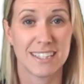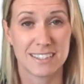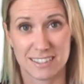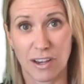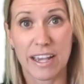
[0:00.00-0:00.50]

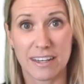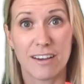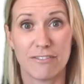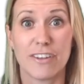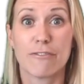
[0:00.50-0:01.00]
side
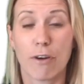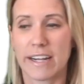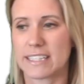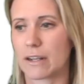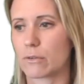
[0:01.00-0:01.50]
of the
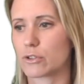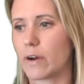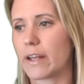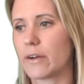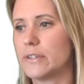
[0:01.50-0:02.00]
right angle
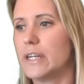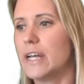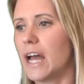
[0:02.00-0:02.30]
triangle.